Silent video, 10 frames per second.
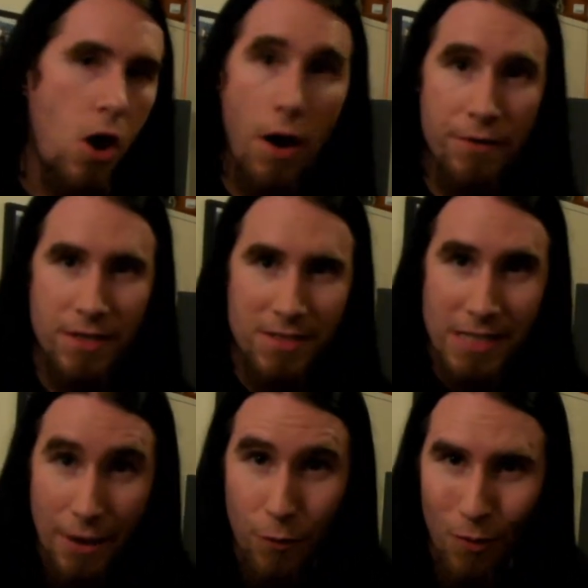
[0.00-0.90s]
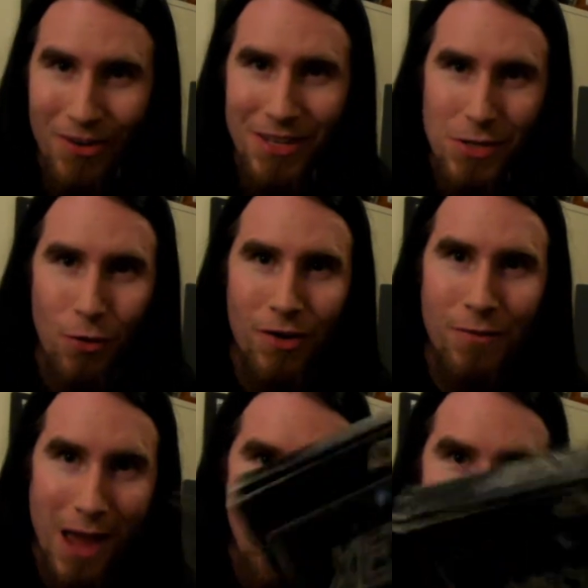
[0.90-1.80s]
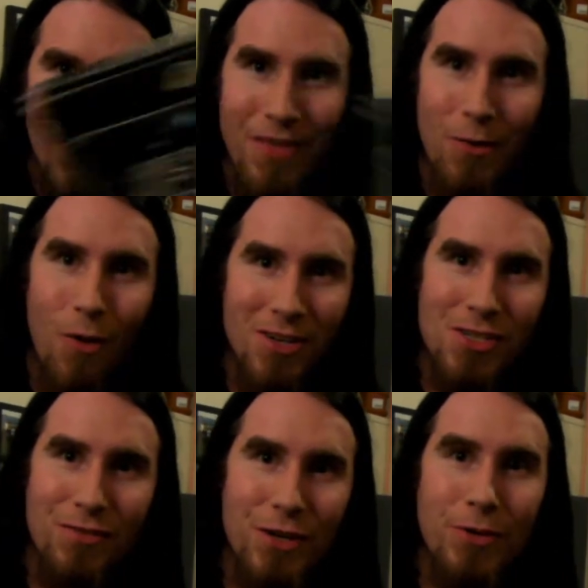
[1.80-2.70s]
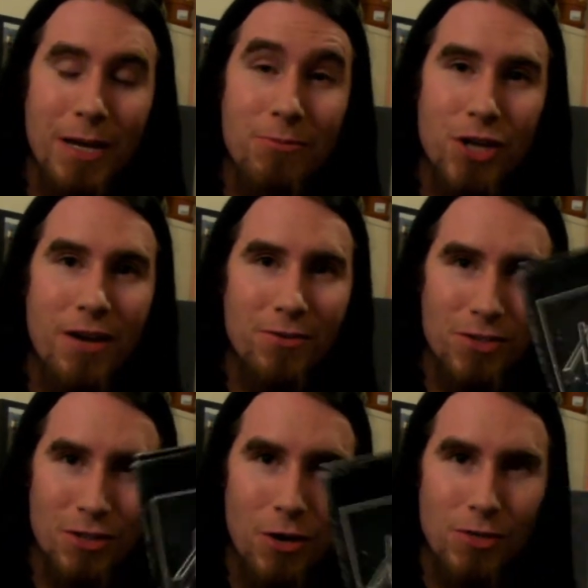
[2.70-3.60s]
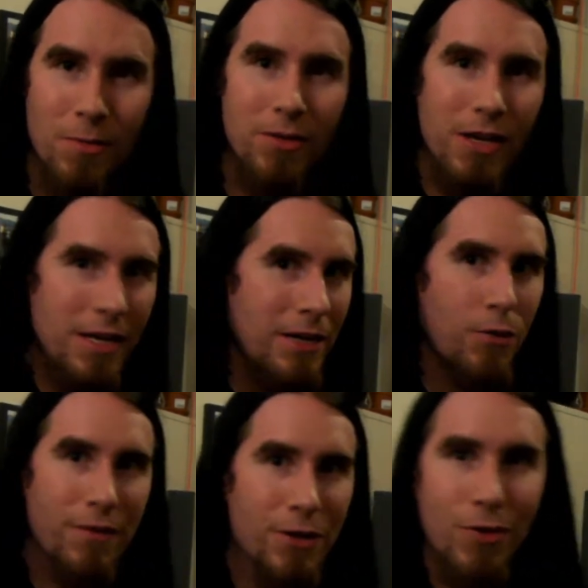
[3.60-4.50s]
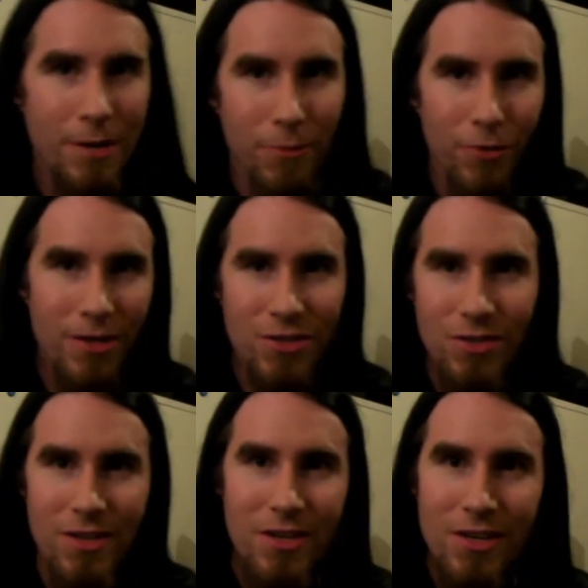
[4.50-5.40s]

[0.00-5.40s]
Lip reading: Obviously, everyone that watches video game channels knows about The Angry Video Game Nerd. It's